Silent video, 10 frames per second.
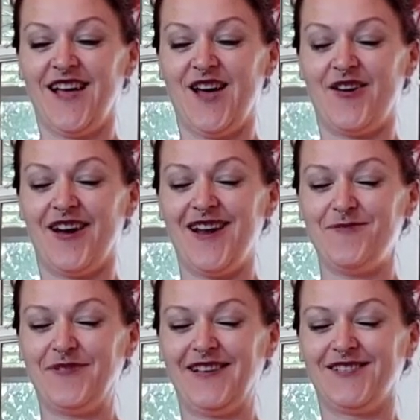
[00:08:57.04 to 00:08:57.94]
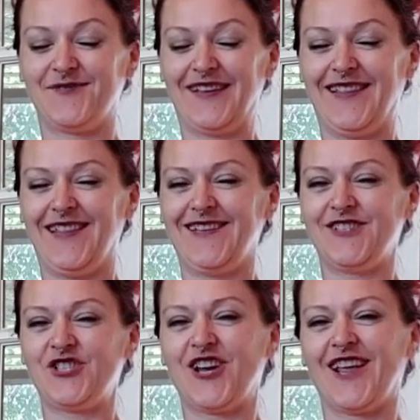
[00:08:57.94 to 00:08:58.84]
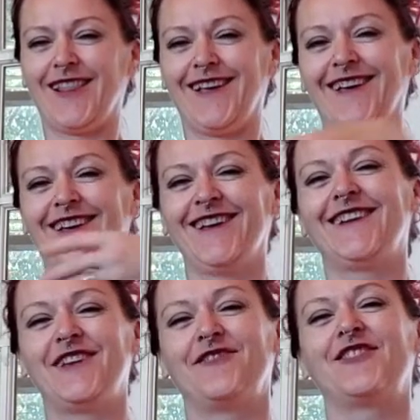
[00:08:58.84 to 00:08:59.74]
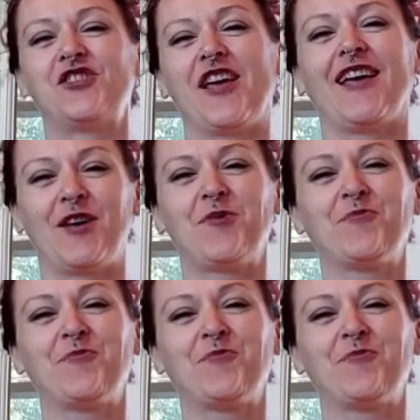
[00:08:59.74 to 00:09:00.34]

All right, please release gently, give it a shake.